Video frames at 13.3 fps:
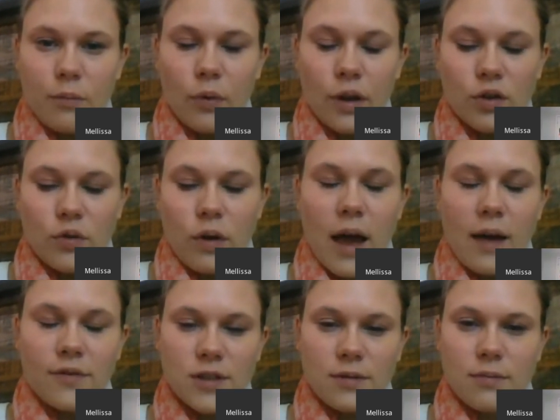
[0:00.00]
We do
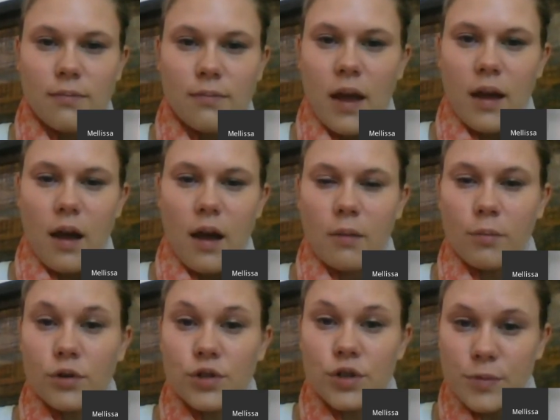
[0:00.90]
have some
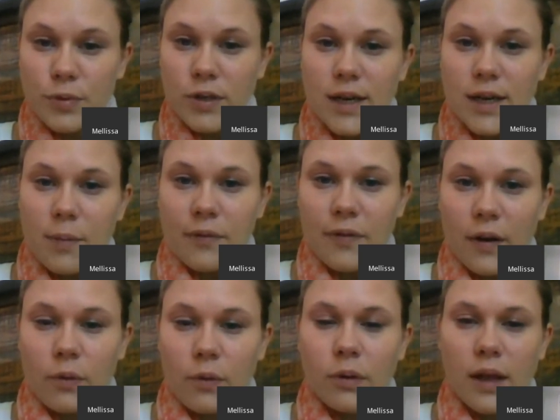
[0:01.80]
brochures printed up if
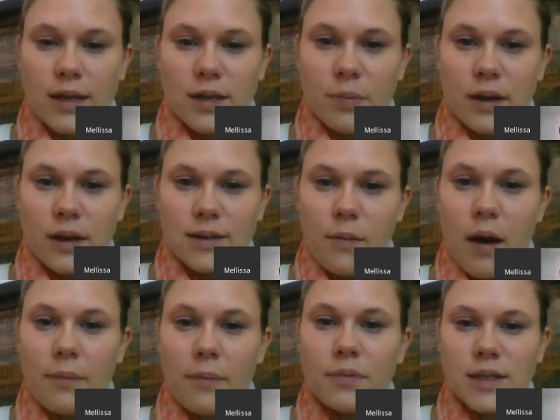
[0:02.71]
anyone would like to pick some
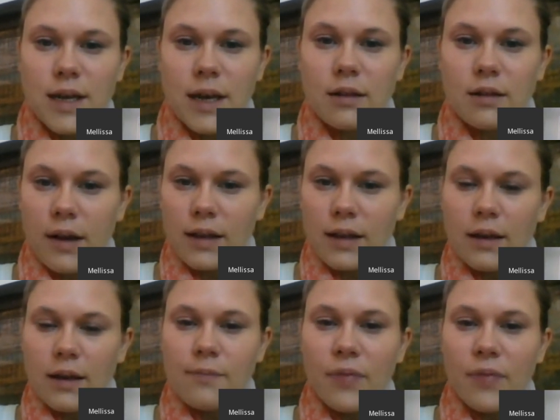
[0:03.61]
up to take a look at
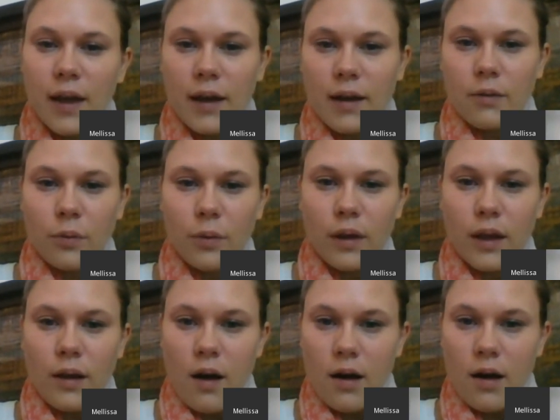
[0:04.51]
them, and we
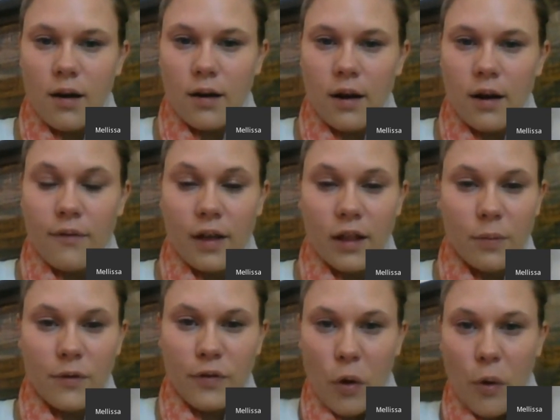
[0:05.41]
are
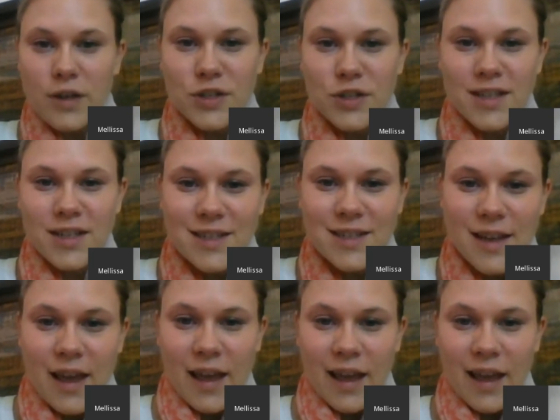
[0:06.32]
available for questions.
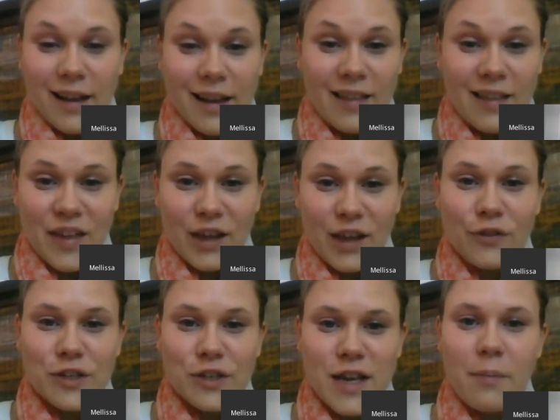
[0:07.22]
And again, thank you for
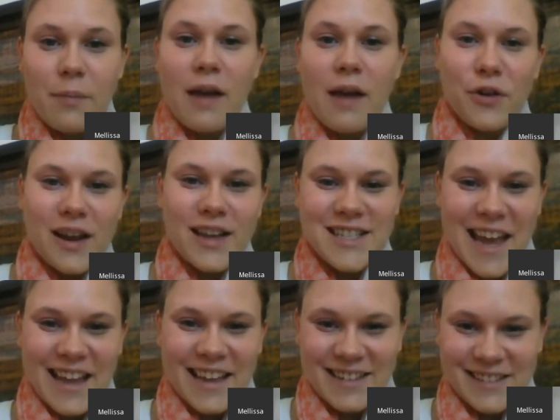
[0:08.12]
your time. Have a great
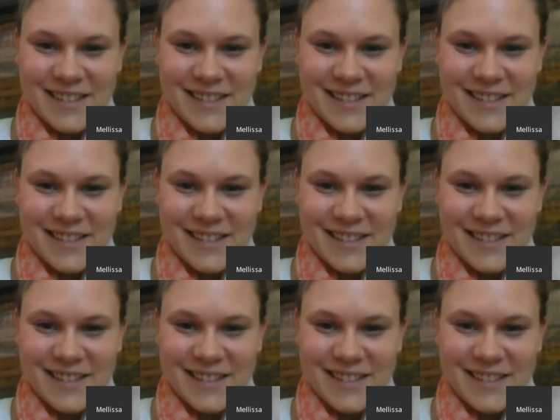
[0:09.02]
day.